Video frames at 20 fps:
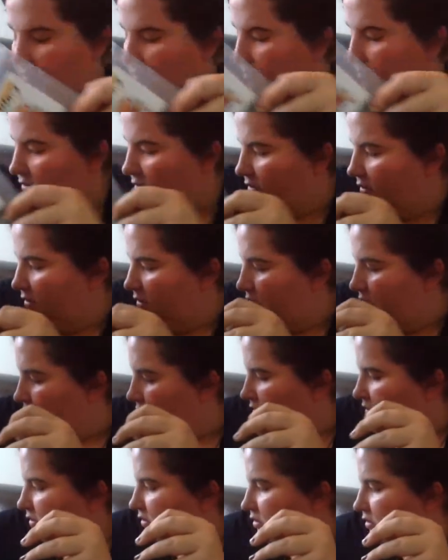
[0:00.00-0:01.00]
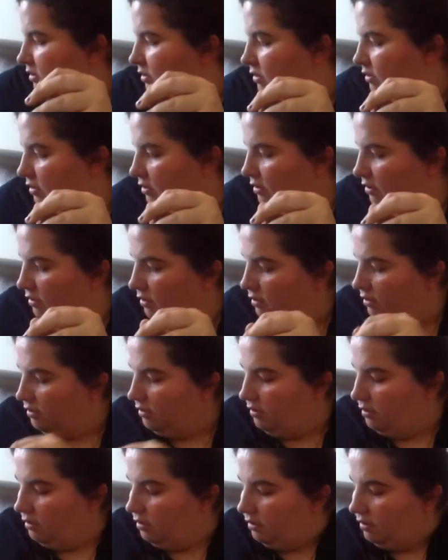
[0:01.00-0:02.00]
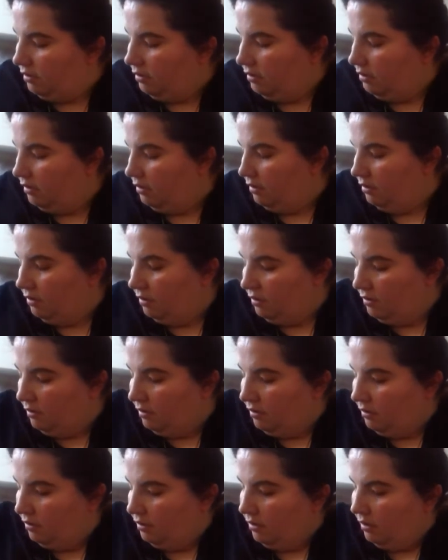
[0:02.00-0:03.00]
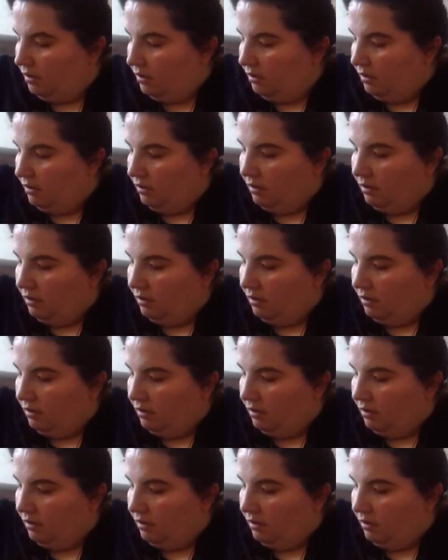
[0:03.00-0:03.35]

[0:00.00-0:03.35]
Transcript: [no speech]